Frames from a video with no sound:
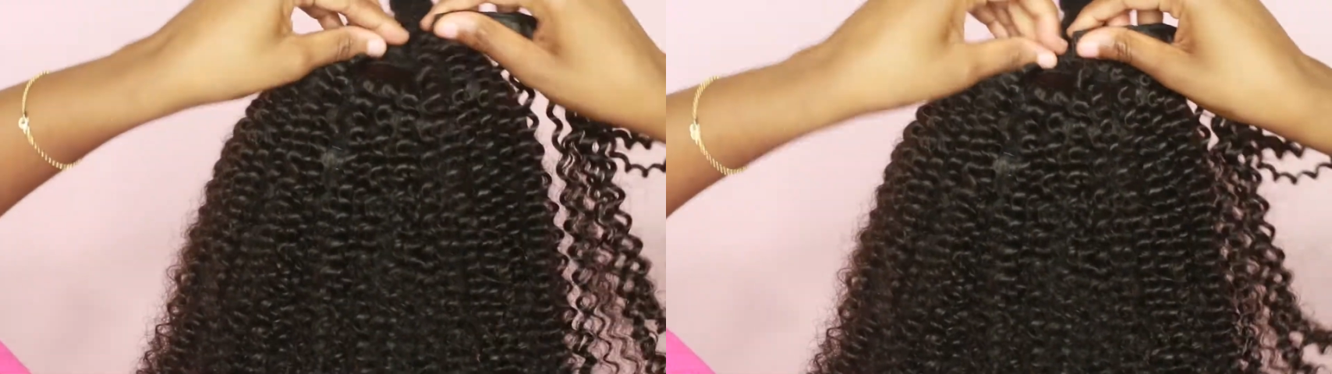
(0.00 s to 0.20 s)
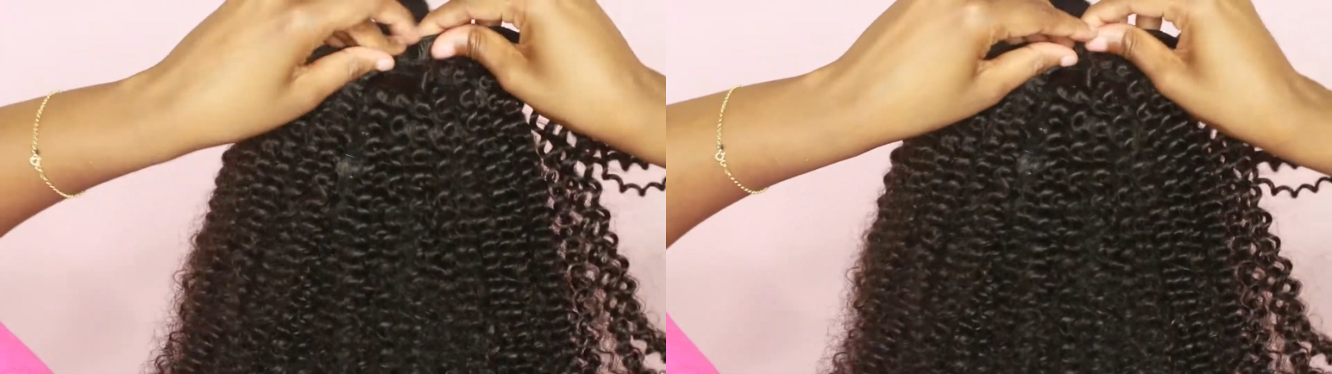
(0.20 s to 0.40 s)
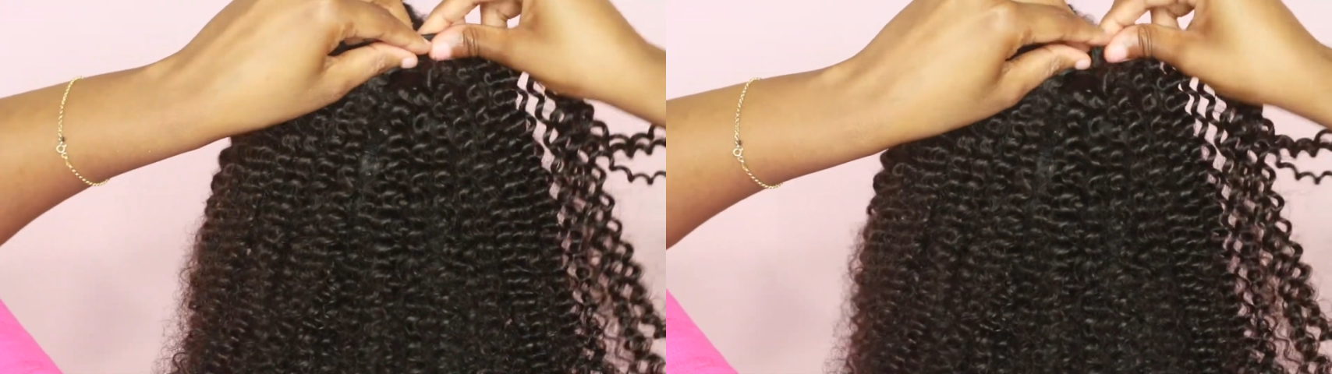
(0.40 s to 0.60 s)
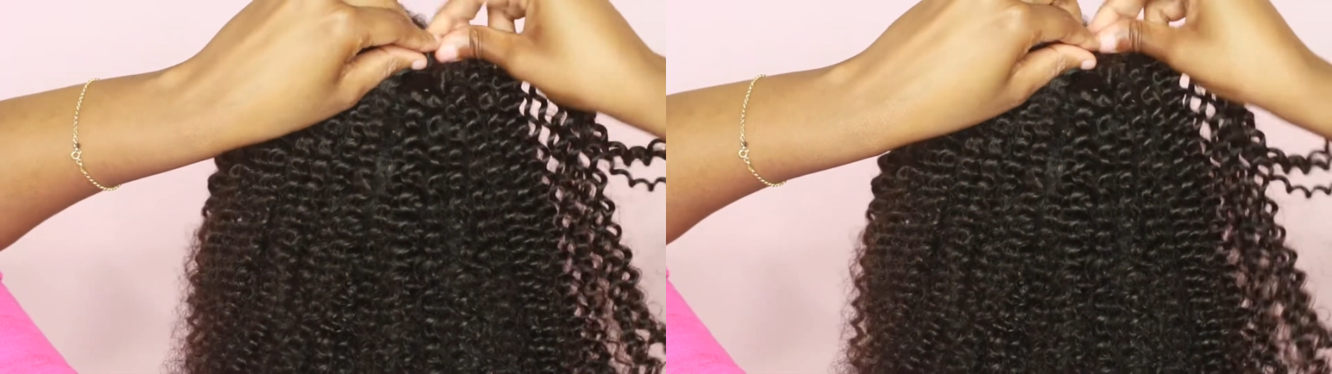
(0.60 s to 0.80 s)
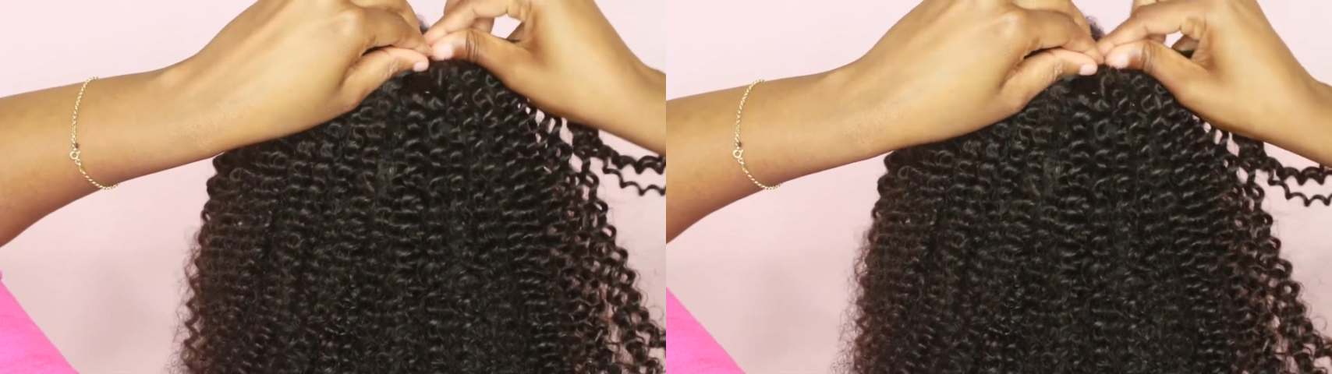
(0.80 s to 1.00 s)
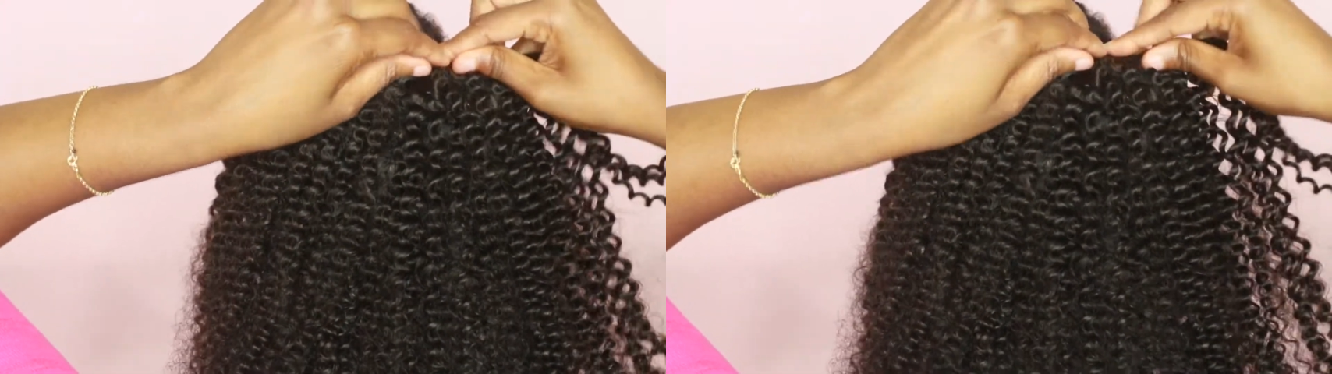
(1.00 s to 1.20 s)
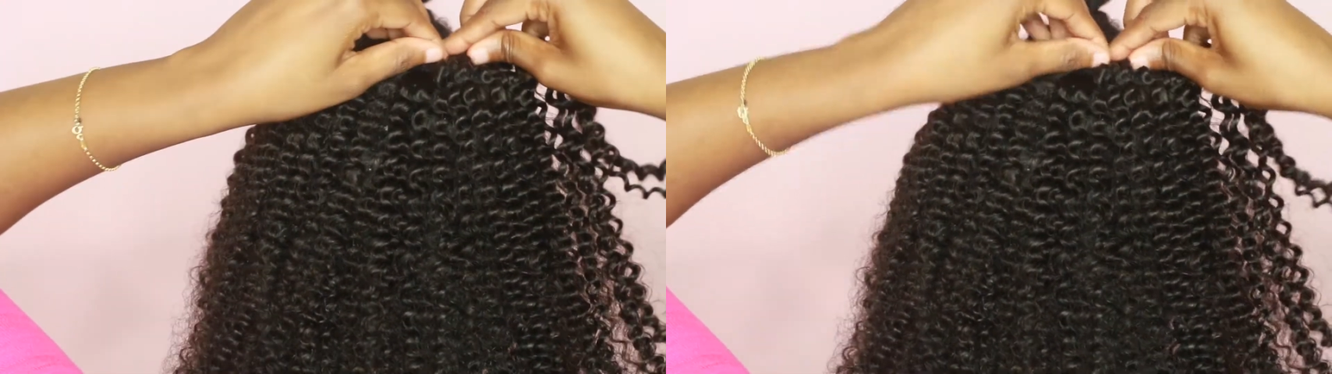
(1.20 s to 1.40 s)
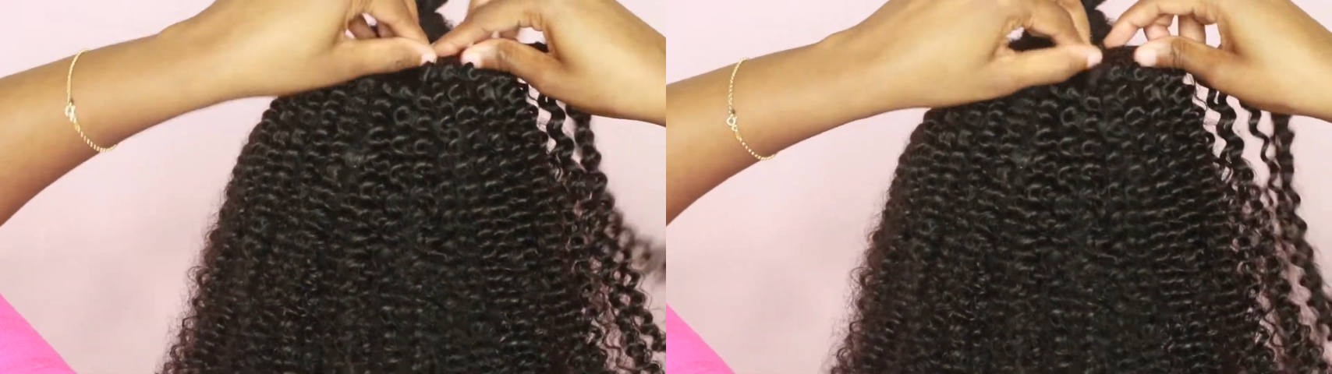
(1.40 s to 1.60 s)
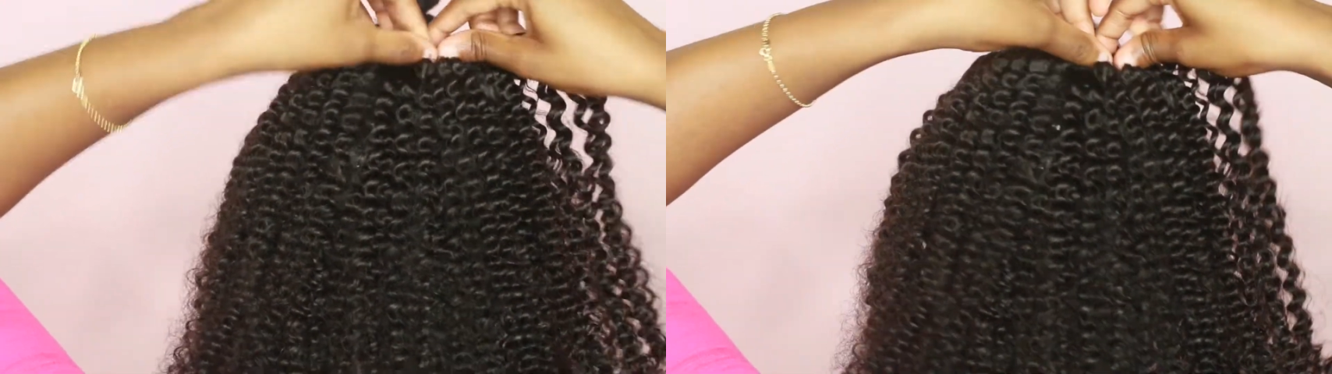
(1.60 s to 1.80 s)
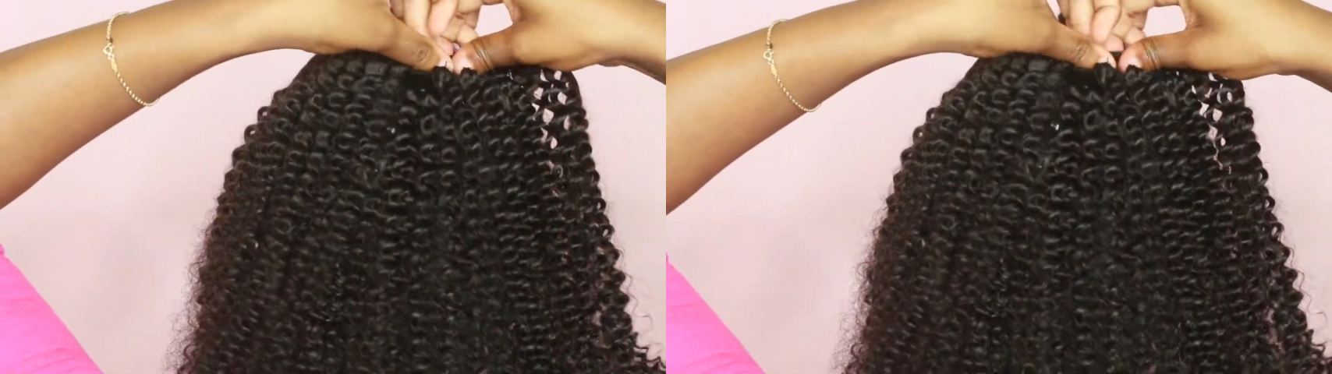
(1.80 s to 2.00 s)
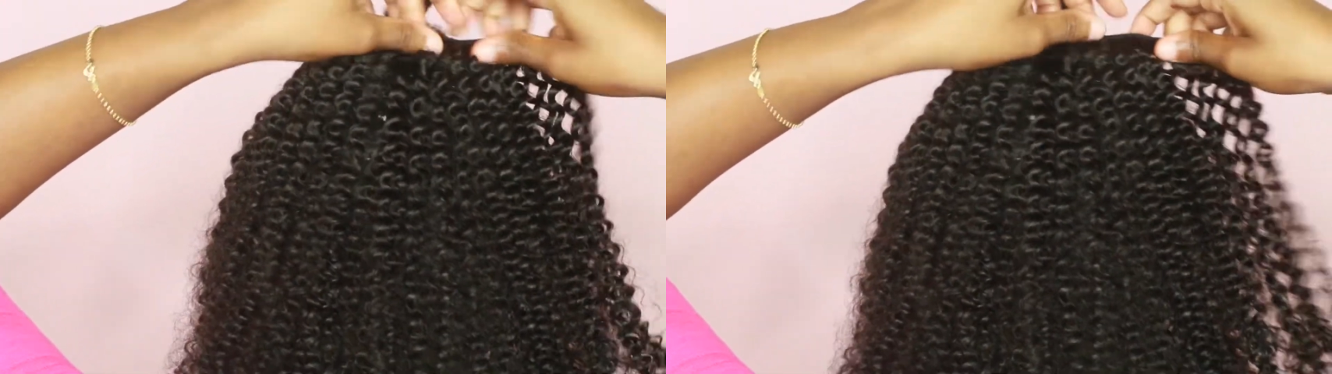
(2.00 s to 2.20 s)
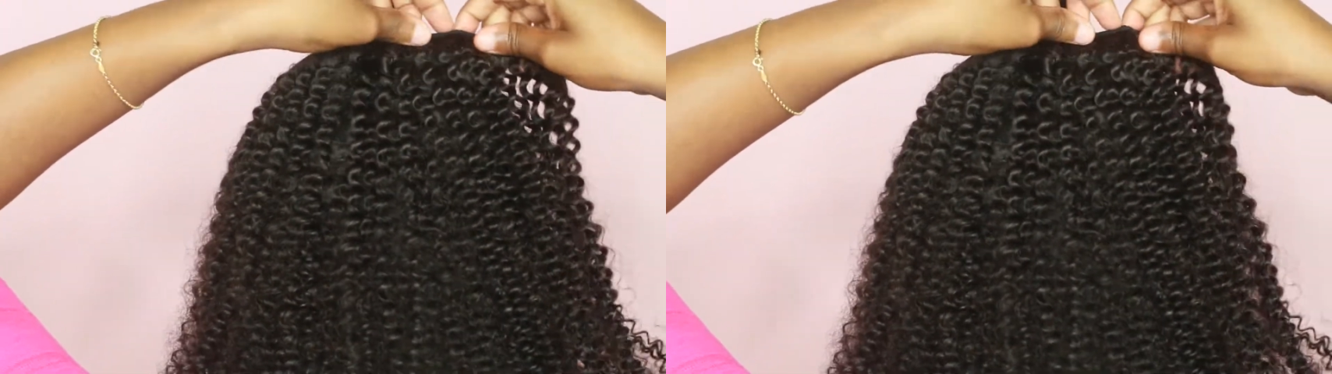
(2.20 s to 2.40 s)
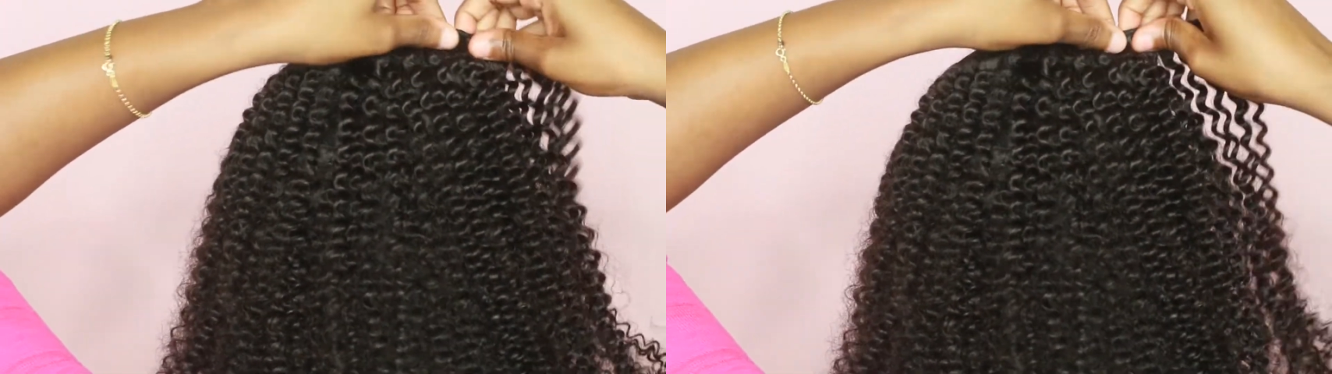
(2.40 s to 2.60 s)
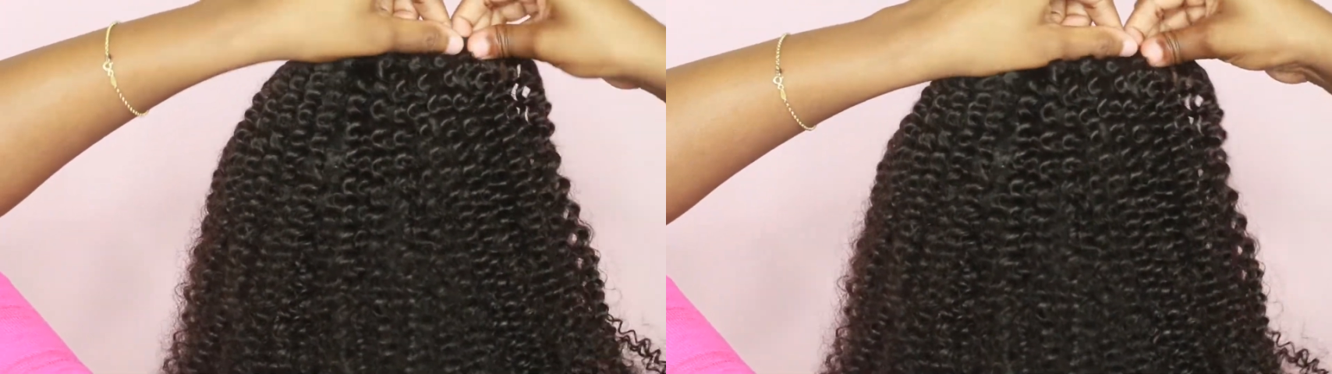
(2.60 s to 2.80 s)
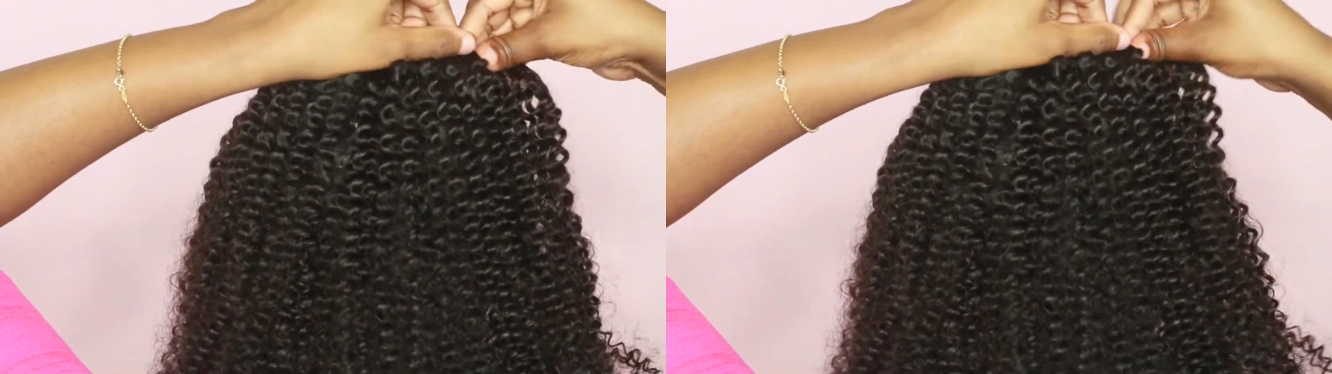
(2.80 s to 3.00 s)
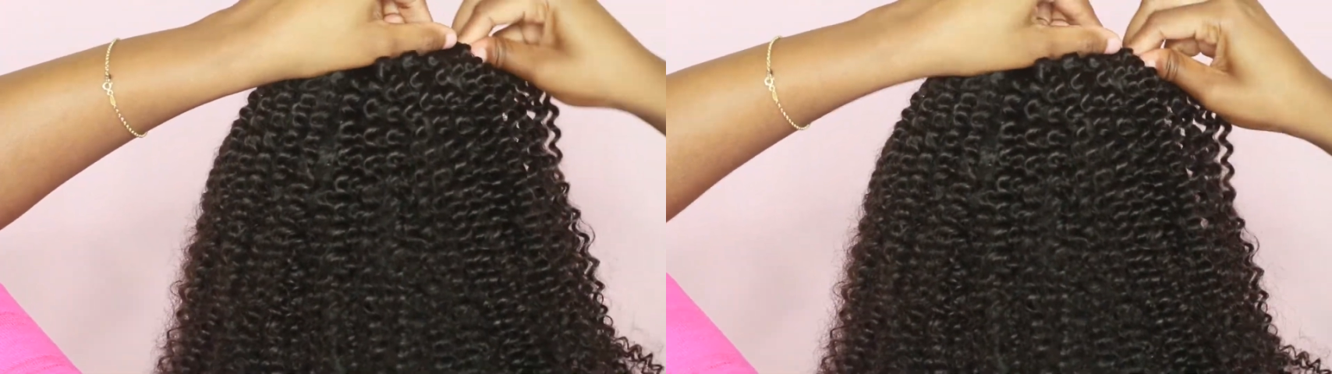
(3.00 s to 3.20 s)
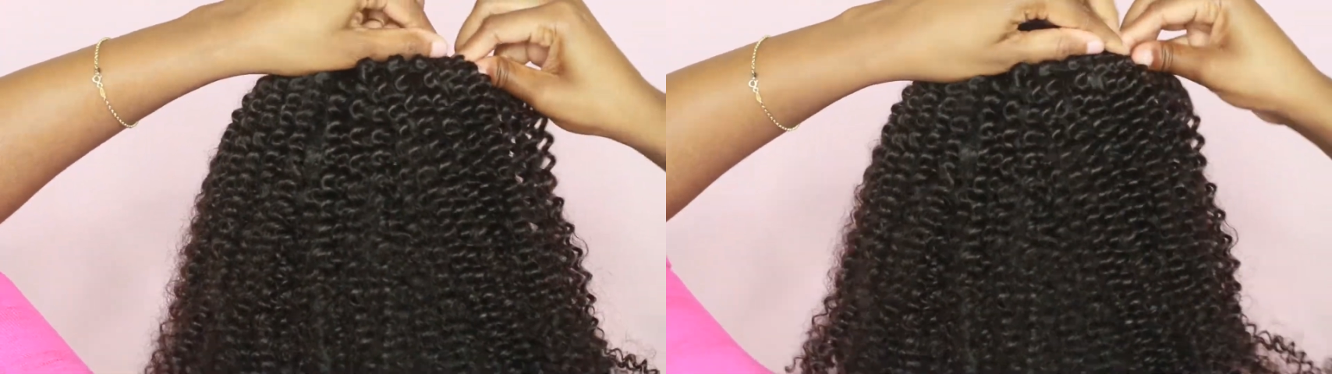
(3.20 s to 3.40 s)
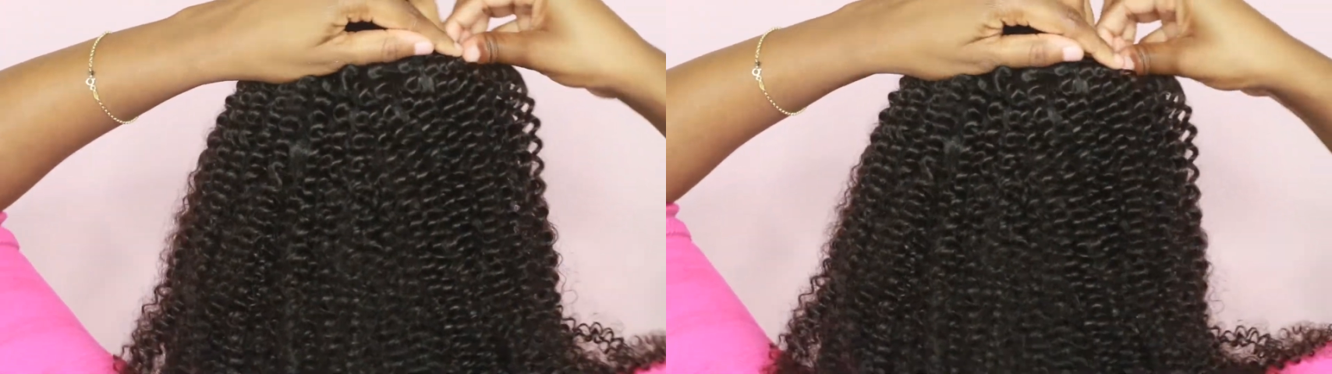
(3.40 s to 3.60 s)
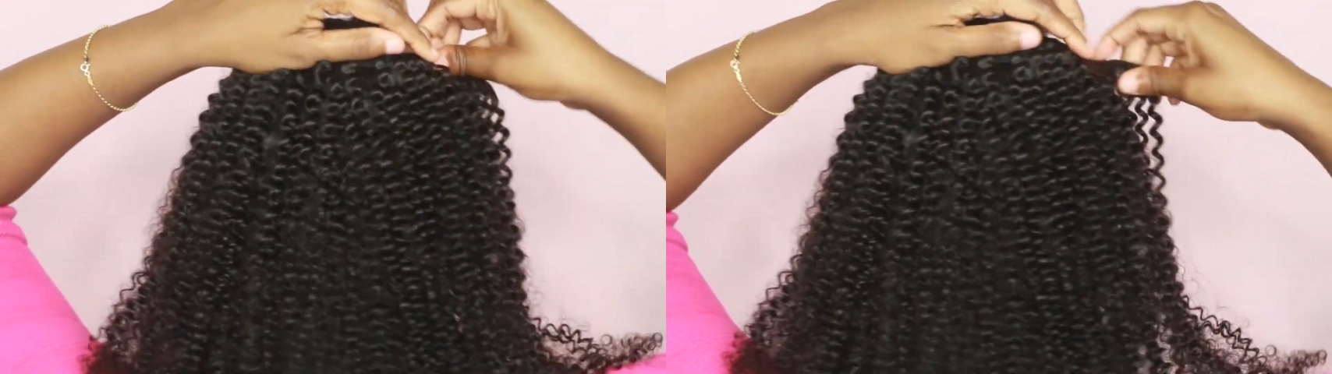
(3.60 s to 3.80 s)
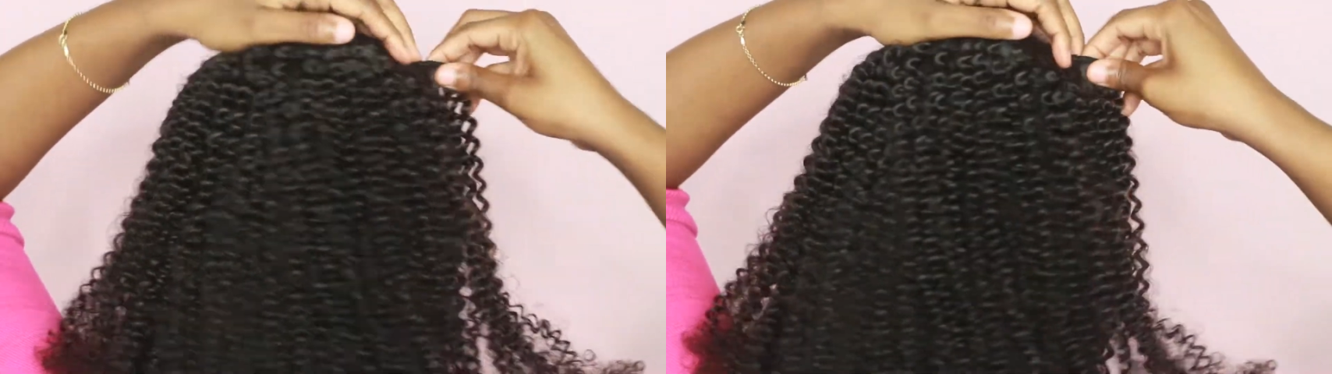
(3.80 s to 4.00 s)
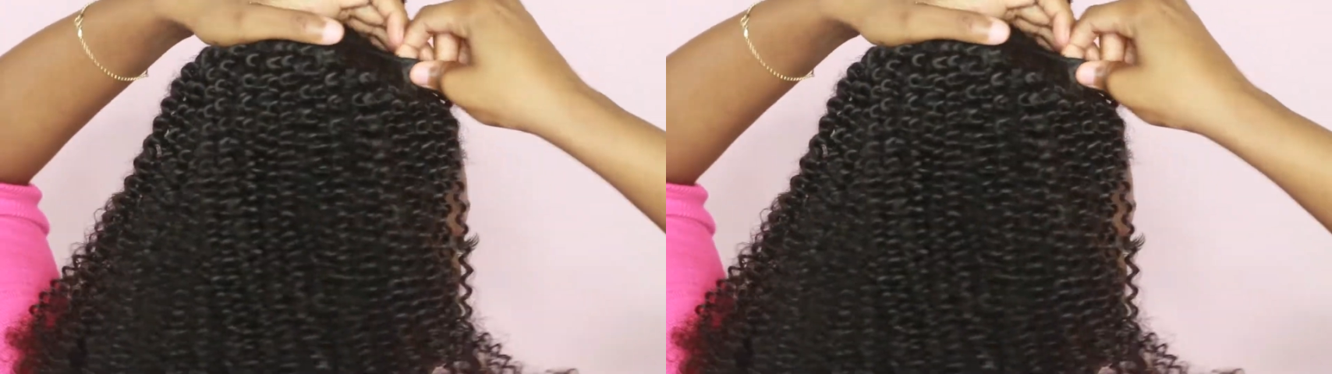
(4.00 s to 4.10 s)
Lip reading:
No face is visible, so there are no lips to read.